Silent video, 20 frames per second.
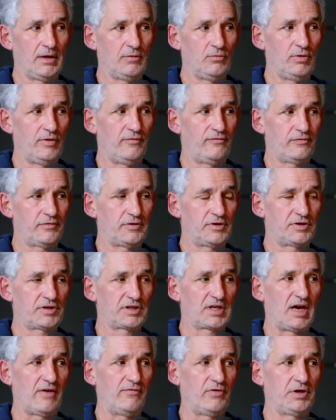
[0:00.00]
we've
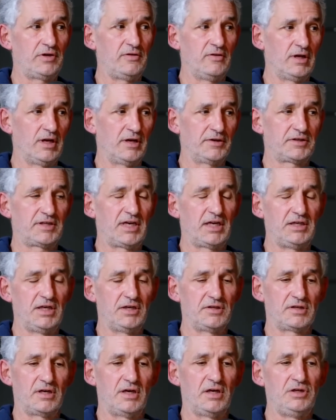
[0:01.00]
discovered in the last 10
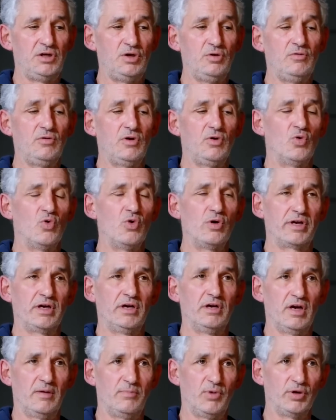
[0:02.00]
years a new
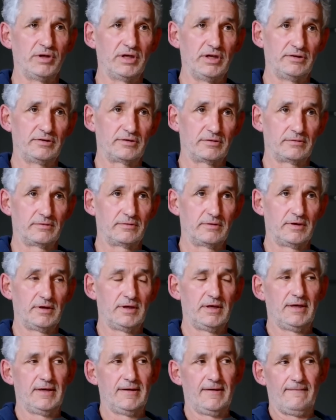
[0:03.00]
organ in our bodies.
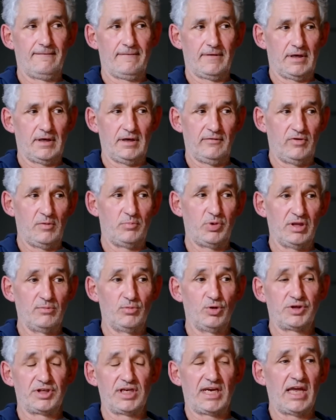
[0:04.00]
If you put
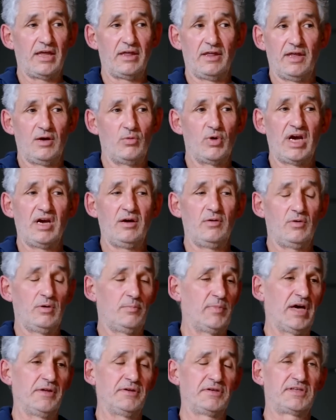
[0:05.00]
them all together, they weigh
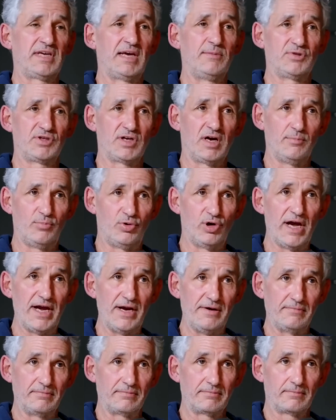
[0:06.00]
about the same as our
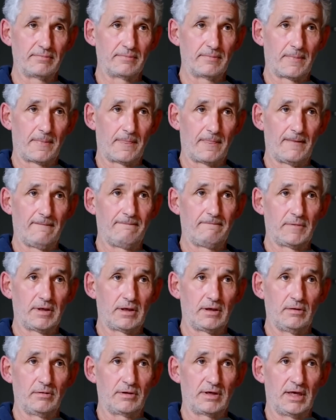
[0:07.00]
brain.
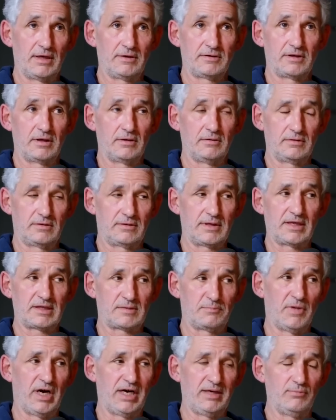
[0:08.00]
Okay, so
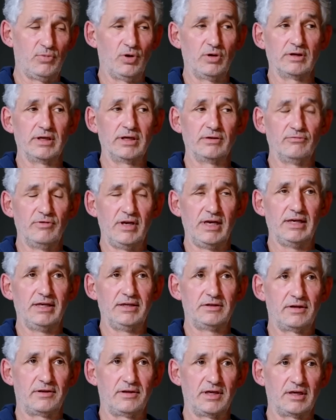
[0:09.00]
that's mind-boggling,
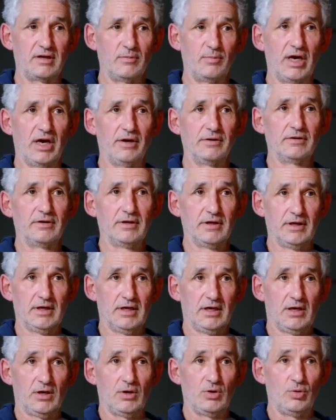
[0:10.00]
really, to think about
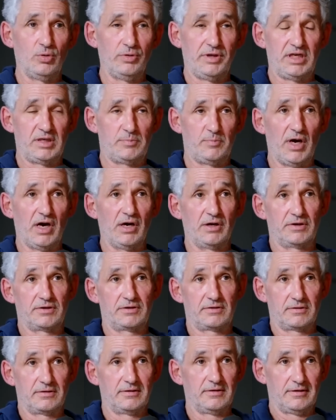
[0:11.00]
all these
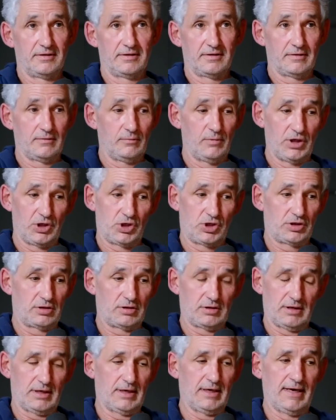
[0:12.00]
bugs, which